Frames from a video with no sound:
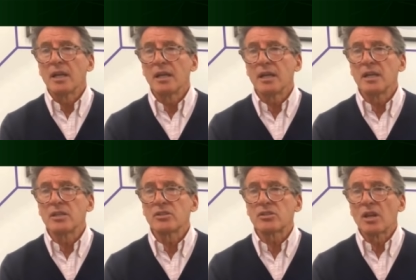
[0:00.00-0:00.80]

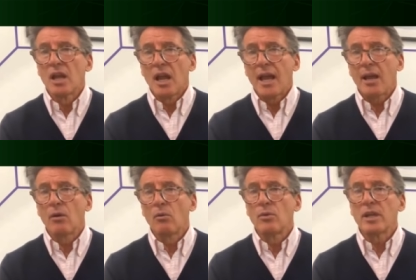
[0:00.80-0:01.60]
is
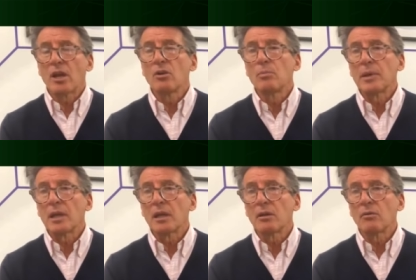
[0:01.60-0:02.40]
how are we
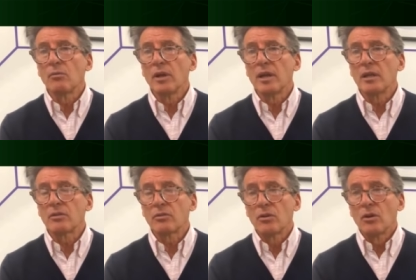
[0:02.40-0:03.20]
coping
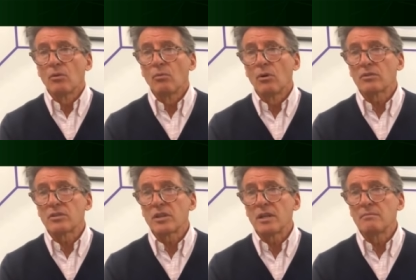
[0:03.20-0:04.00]
with
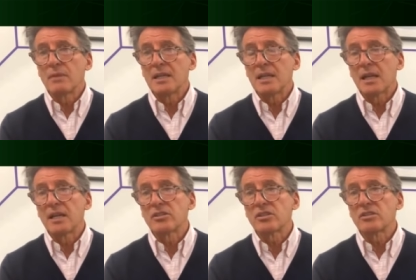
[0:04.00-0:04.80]
what in many
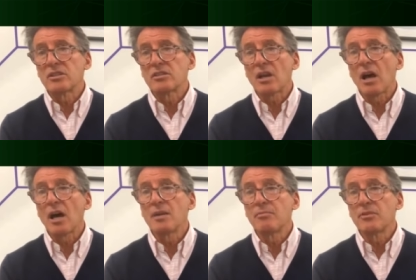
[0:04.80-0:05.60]
cases is a
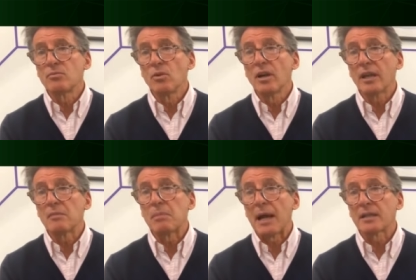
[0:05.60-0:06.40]
hybrid
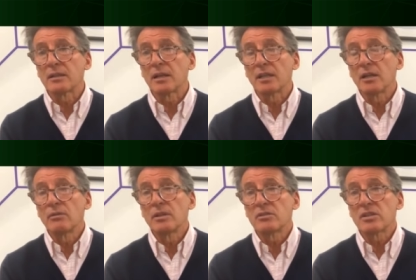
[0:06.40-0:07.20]
working pattern. I
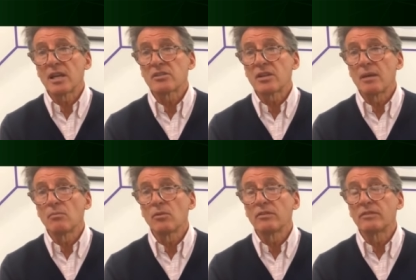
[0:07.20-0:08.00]
know in
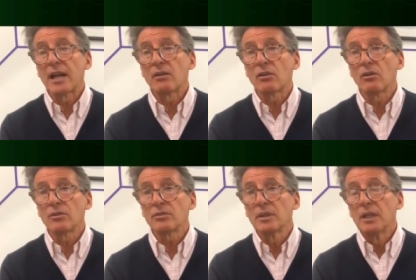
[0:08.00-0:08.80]
CSM we've now
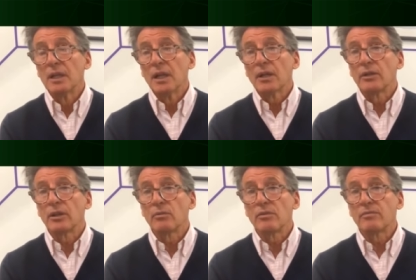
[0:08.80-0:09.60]
got, you
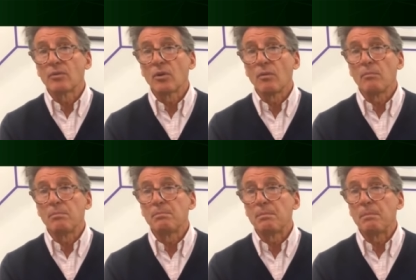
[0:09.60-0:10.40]
know, we've
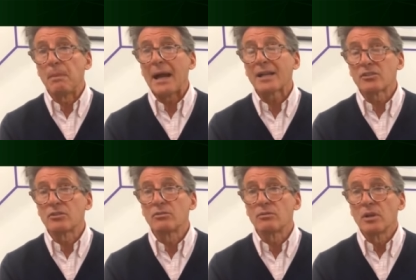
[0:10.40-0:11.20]
got back
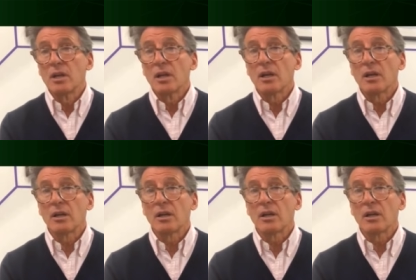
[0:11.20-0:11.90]
to uh,